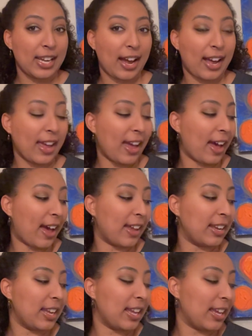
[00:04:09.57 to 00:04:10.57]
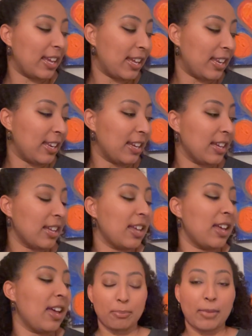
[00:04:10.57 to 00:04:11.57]
I had in
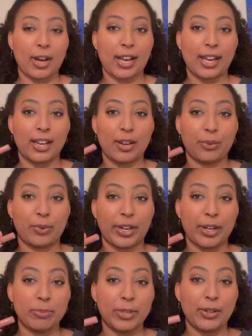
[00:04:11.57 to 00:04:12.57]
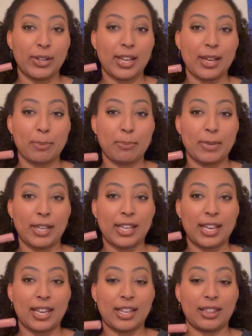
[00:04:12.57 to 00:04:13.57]
my Rare Beauty
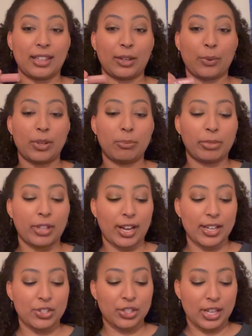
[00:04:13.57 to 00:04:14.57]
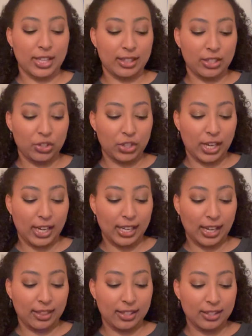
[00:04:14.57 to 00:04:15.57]
mini liquid blush in the shade,
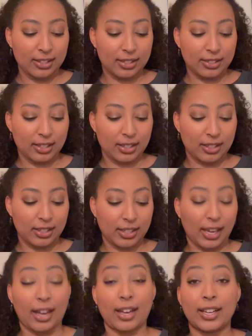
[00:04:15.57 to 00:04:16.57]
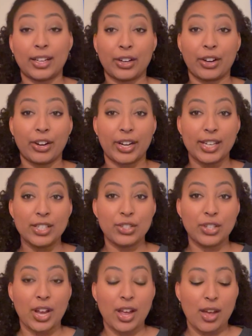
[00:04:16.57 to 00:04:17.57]
I think this is, yeah, Encourage,
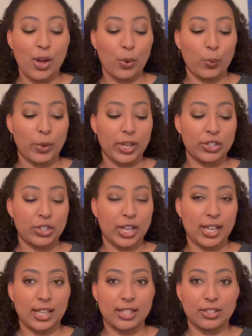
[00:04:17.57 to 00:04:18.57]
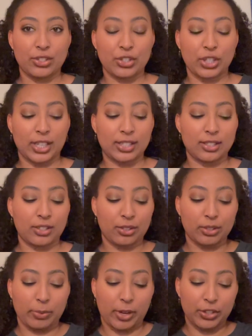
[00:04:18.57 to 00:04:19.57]
which is just, I'll
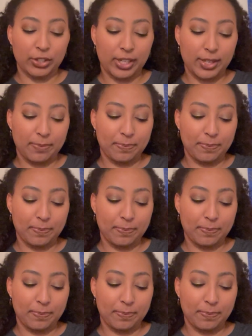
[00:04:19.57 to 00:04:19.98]
swatch it.